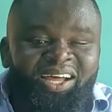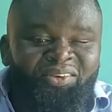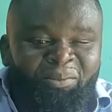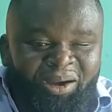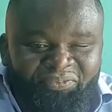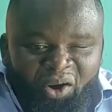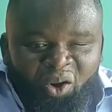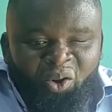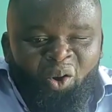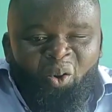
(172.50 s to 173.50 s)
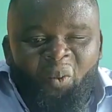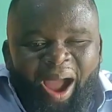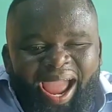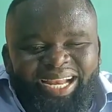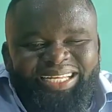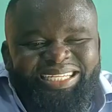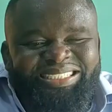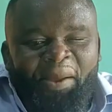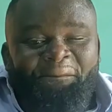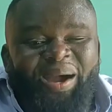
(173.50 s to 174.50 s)
Number four, why did
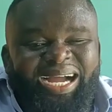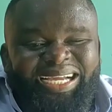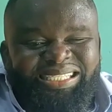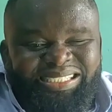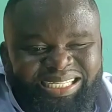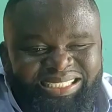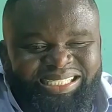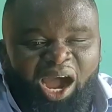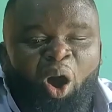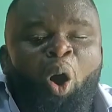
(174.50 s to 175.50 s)
the banking sector